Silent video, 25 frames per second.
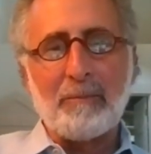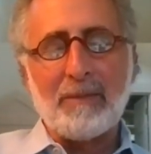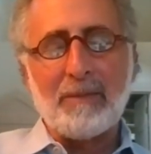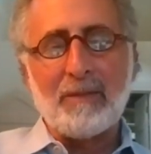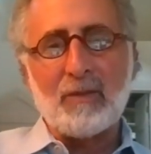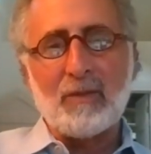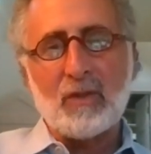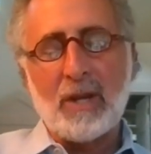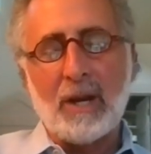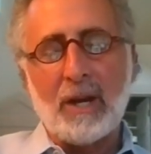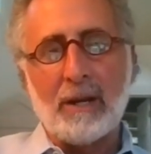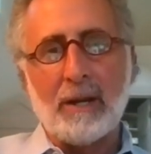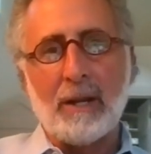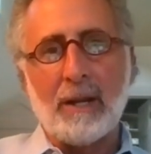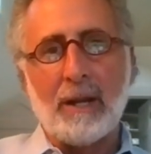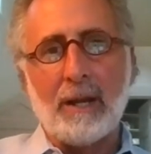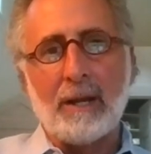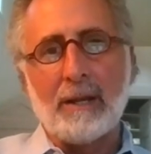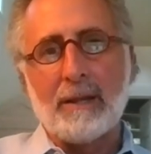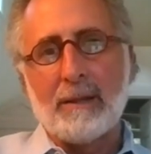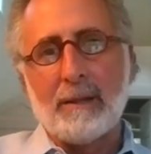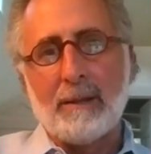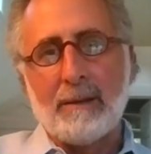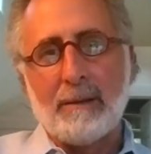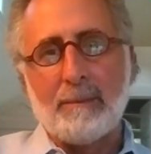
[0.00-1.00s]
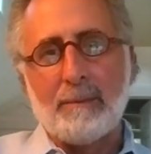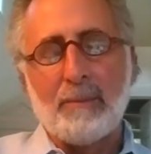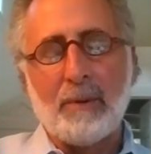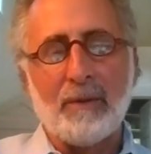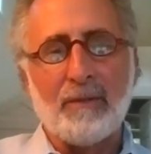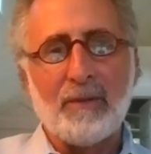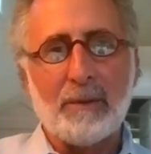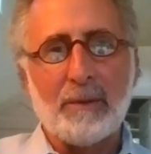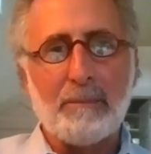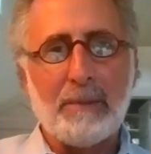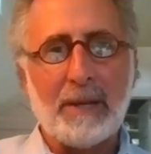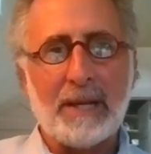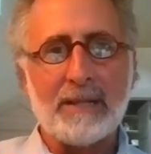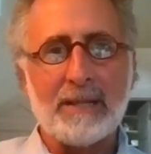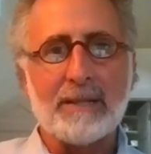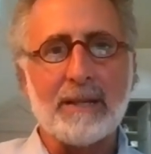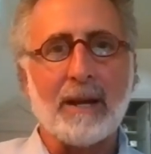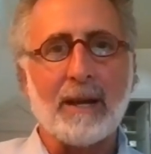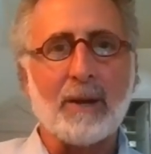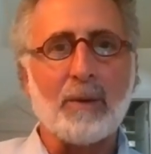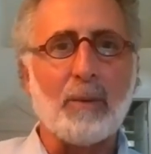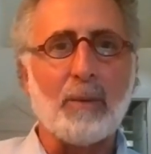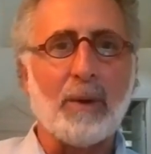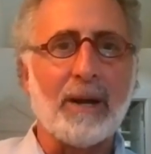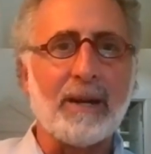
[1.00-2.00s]
it's kind of like the perfect
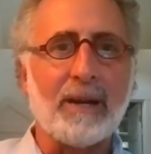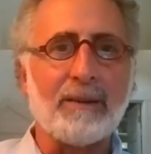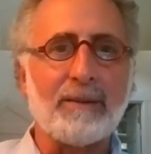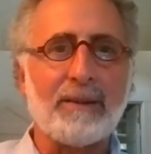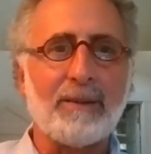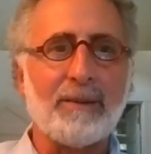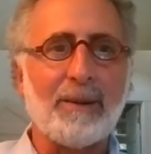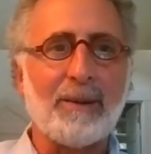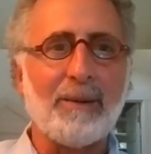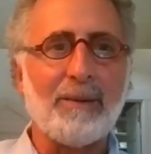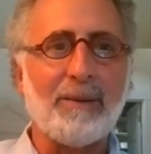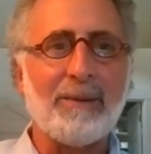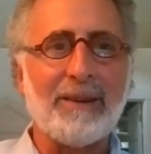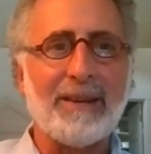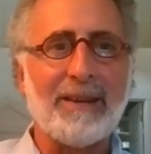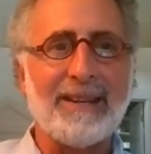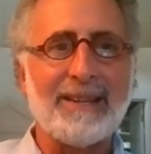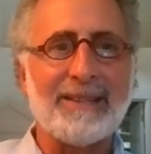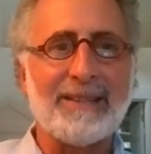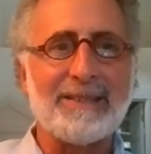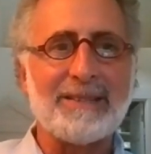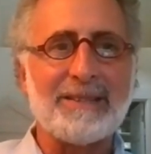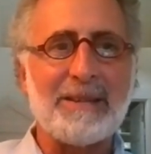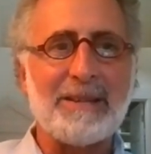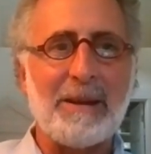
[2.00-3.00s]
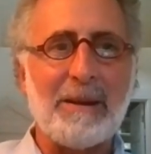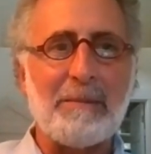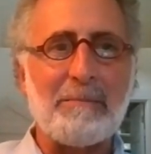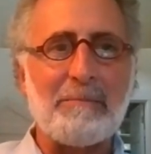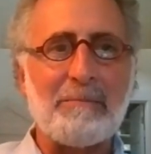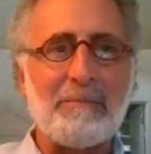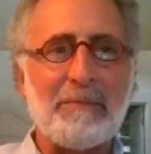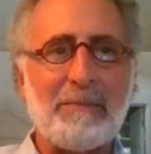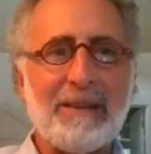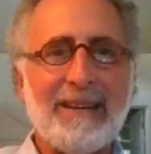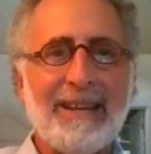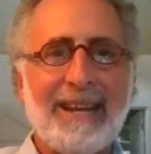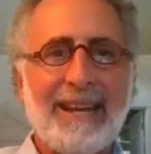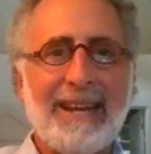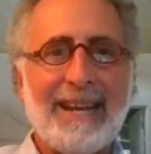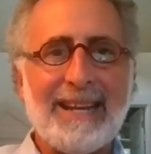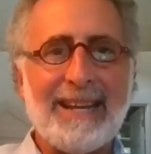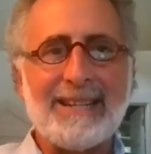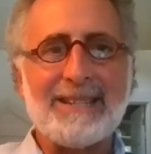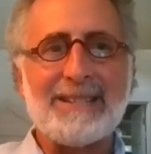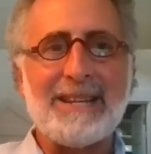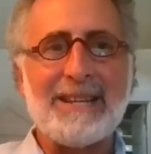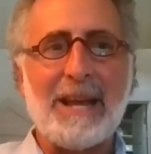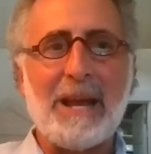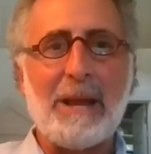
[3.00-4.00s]
Pesach wine, you know. And it
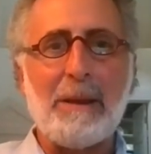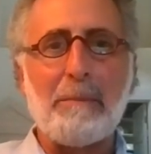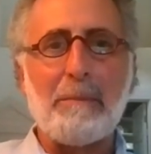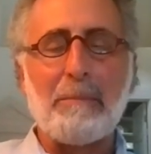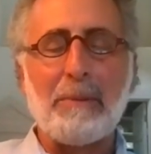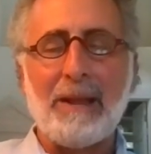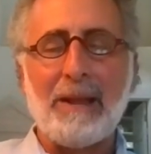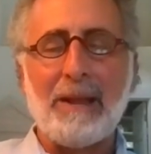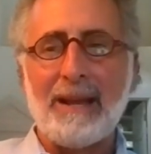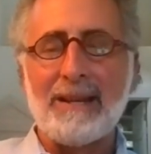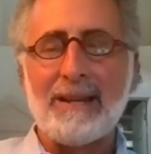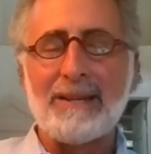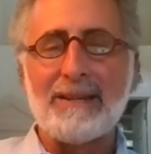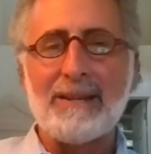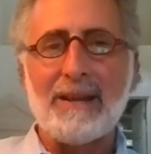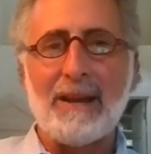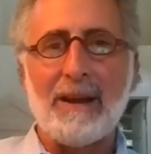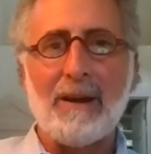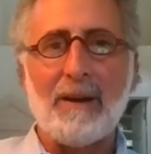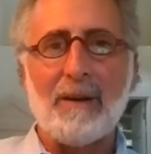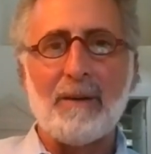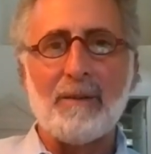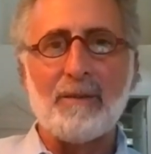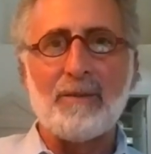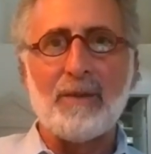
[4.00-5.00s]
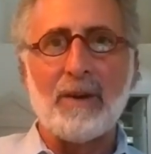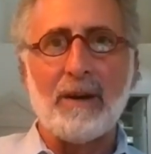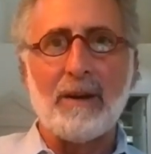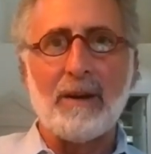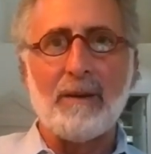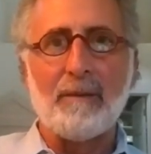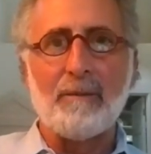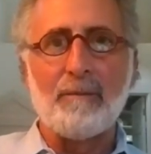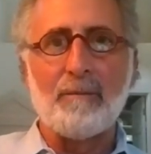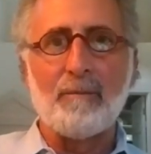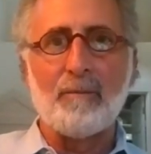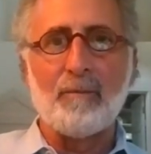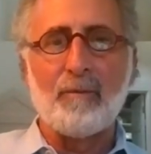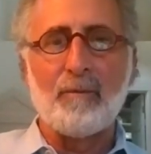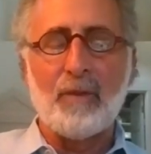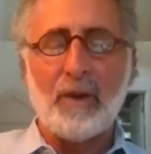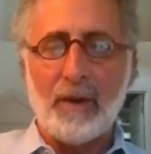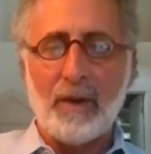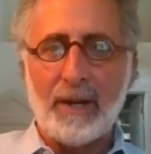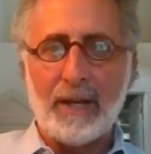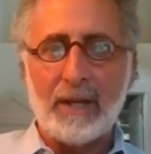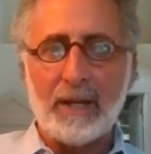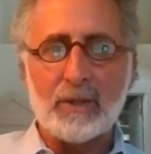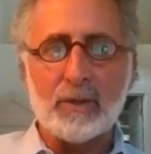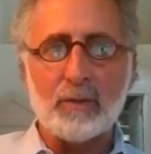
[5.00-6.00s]
is a blend of
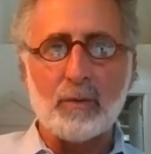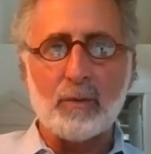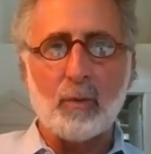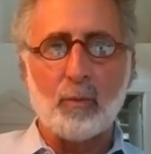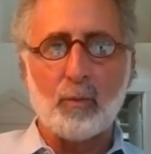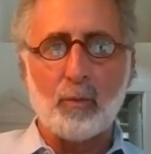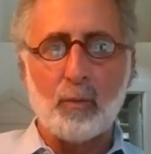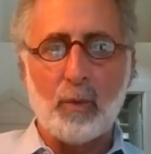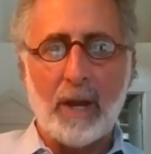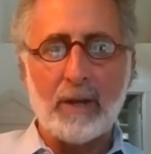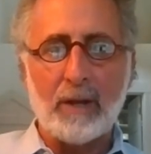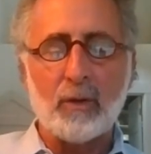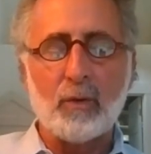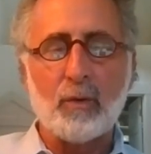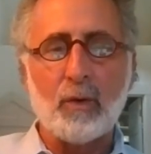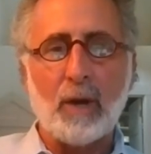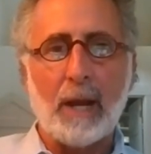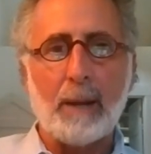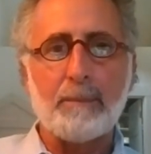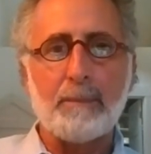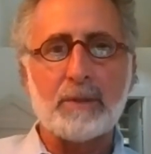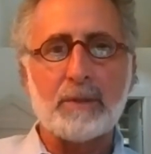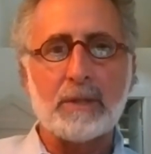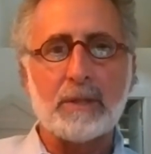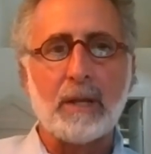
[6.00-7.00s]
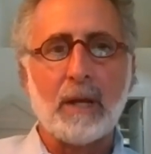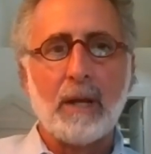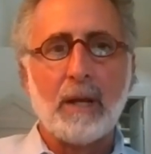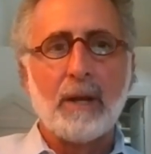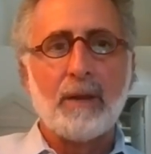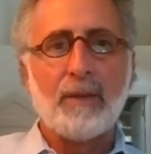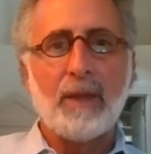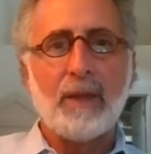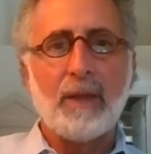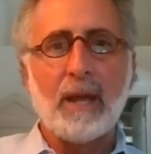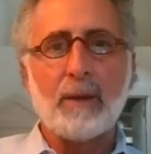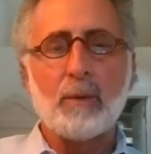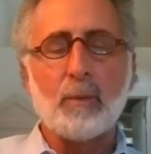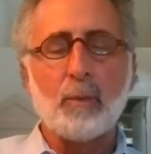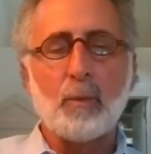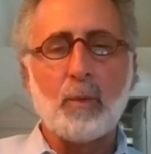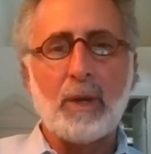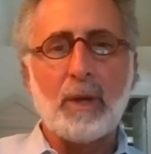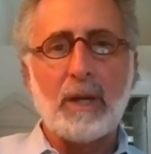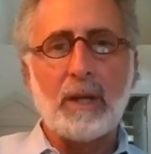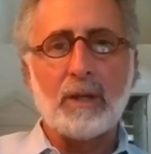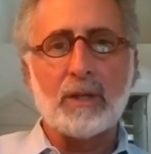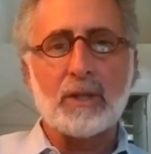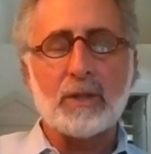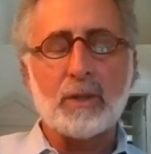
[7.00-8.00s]
various red grapes that
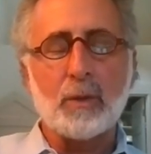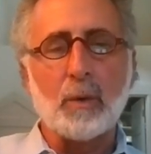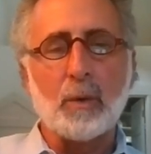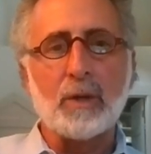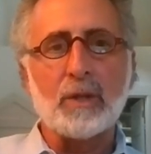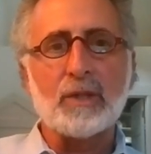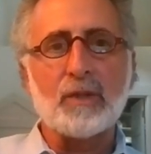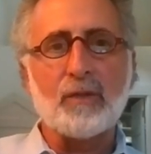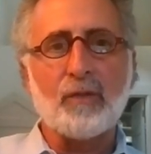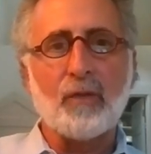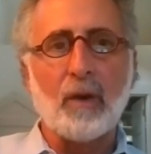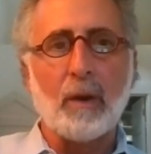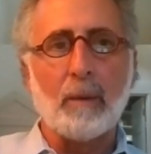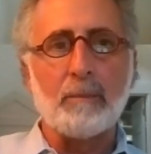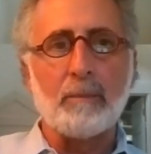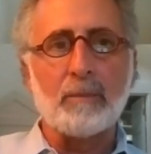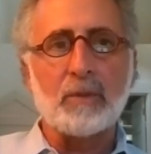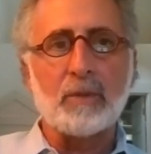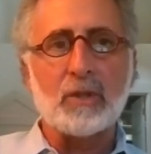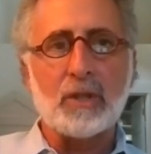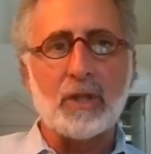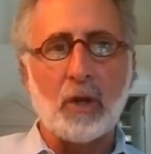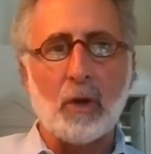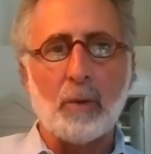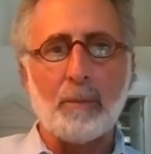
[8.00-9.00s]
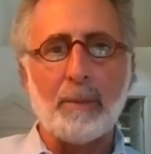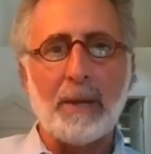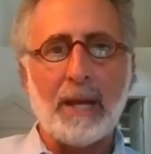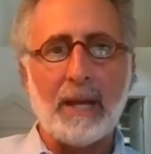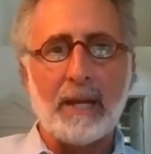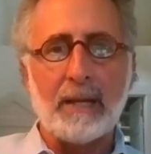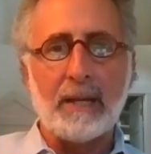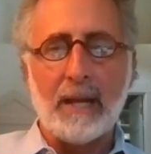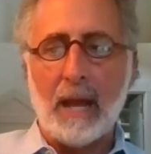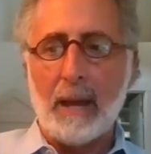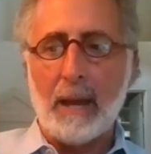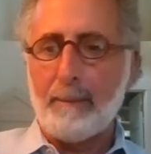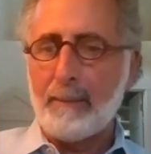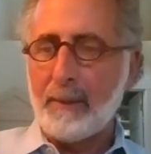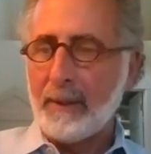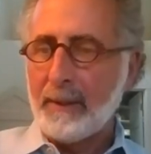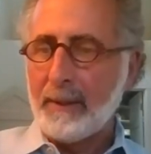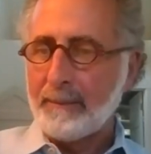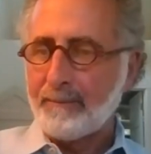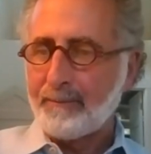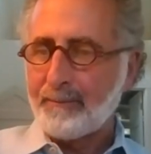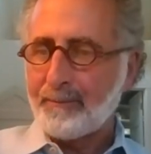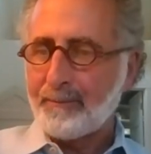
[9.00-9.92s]
we source from Sonoma and Napa.